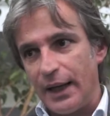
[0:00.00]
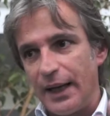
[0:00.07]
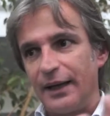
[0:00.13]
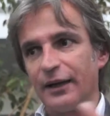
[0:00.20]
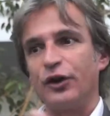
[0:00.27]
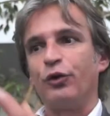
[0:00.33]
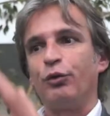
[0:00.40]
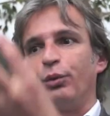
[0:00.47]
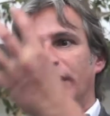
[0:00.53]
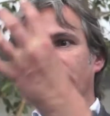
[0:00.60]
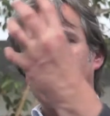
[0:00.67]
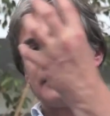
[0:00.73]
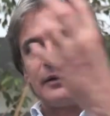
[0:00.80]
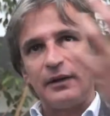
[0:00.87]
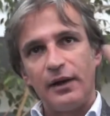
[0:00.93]

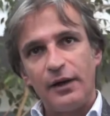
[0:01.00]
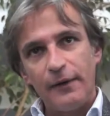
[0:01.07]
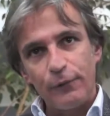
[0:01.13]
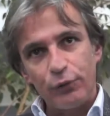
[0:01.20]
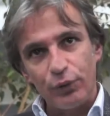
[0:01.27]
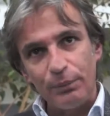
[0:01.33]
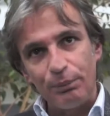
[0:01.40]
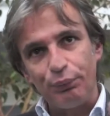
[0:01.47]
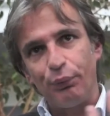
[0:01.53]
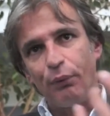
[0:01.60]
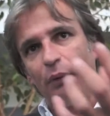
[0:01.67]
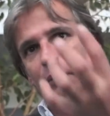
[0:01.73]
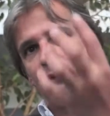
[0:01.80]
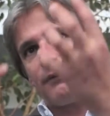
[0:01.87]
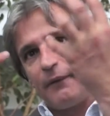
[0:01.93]
increase, to
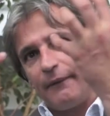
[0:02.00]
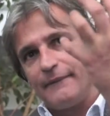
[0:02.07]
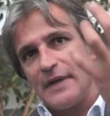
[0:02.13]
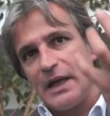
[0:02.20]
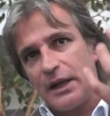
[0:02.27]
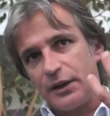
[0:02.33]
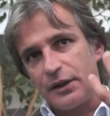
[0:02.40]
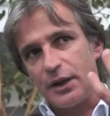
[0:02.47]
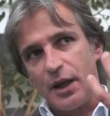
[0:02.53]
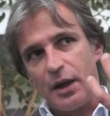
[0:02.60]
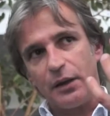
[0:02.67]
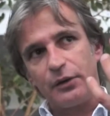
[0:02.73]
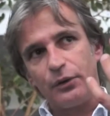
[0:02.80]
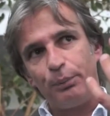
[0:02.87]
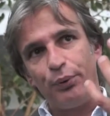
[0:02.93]
improve
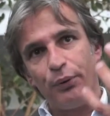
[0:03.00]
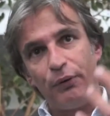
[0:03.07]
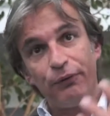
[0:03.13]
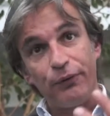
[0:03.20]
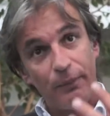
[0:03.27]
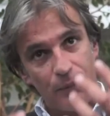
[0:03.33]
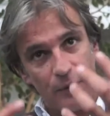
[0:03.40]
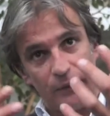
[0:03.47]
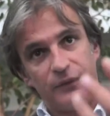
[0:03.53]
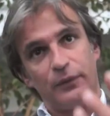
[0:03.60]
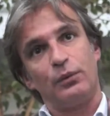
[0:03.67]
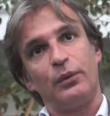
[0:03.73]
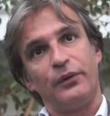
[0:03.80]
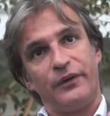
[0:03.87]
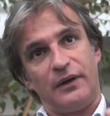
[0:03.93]
the performance, I
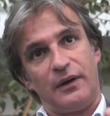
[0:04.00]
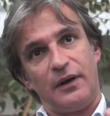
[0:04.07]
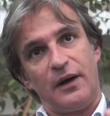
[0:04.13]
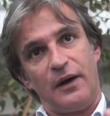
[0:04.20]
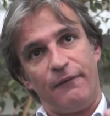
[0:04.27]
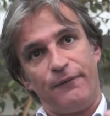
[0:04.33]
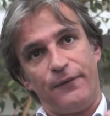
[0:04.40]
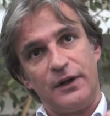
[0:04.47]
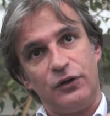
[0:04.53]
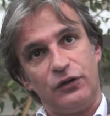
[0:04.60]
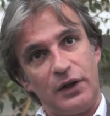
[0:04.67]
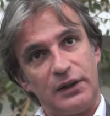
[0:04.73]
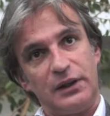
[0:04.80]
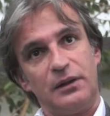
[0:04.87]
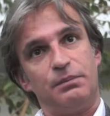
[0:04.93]
will say, of
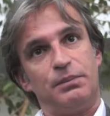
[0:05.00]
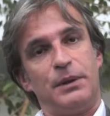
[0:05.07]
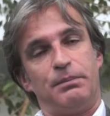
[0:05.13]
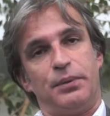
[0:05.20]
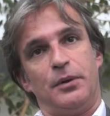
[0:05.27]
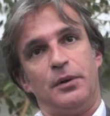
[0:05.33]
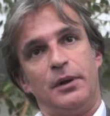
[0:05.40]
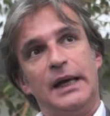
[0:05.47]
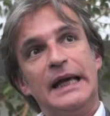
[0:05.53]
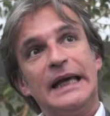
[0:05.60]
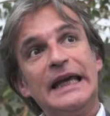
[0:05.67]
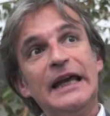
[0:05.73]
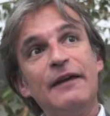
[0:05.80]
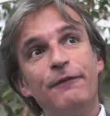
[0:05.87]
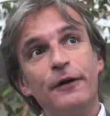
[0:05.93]
injecting people,
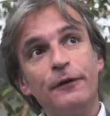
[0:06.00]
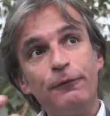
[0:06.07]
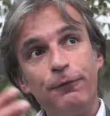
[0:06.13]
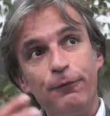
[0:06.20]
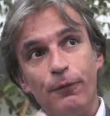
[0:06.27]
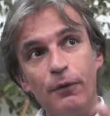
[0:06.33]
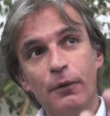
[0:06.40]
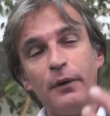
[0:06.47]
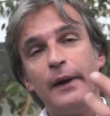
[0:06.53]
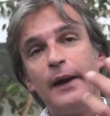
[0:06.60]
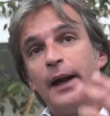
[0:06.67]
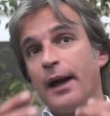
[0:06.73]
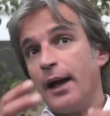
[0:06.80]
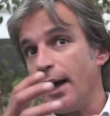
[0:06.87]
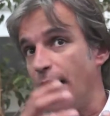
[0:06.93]
even for
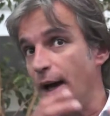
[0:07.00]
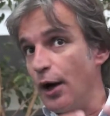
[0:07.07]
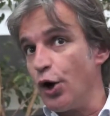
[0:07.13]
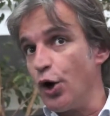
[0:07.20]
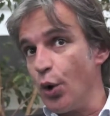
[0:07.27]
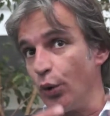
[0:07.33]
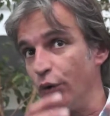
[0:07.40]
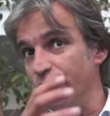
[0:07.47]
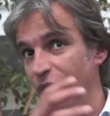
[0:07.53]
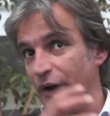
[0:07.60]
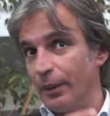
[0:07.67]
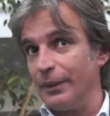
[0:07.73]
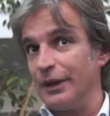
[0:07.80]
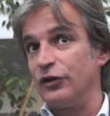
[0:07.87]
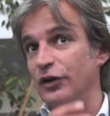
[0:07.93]

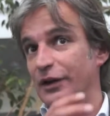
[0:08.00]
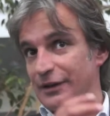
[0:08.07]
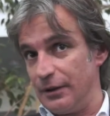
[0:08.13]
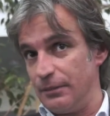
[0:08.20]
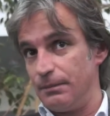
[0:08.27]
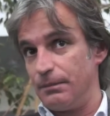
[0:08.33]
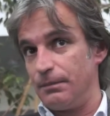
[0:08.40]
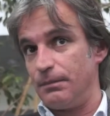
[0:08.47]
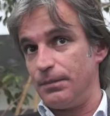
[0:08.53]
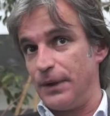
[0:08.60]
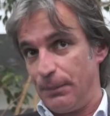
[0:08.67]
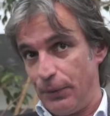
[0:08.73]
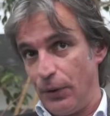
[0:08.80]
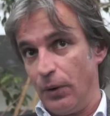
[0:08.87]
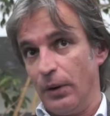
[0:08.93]
long-term injecting
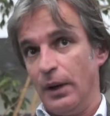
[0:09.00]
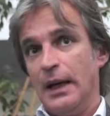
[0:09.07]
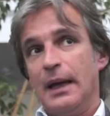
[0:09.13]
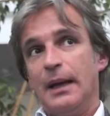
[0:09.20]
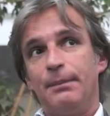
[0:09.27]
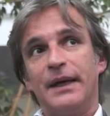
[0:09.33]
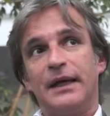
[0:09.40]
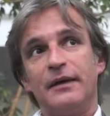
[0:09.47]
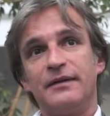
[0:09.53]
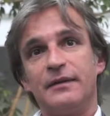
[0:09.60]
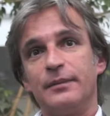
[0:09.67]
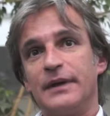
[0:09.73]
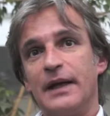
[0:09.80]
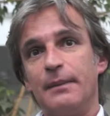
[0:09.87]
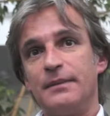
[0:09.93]
people, because
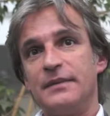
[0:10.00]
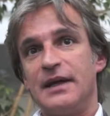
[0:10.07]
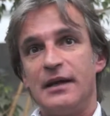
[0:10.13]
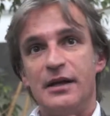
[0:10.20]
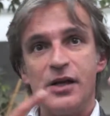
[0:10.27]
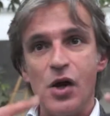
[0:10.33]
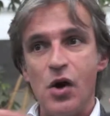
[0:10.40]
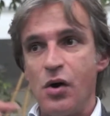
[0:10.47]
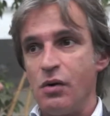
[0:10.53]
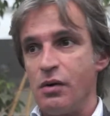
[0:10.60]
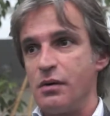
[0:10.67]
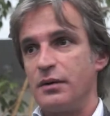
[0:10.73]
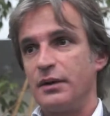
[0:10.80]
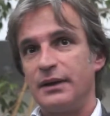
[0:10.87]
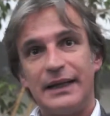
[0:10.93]
sometimes they know
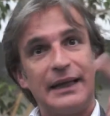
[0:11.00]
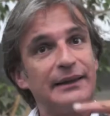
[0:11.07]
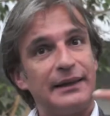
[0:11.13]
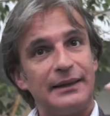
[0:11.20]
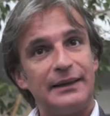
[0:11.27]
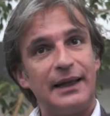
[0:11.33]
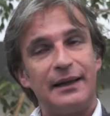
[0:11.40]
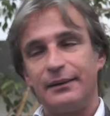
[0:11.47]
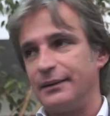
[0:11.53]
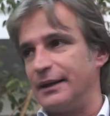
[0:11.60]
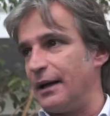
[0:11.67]
that they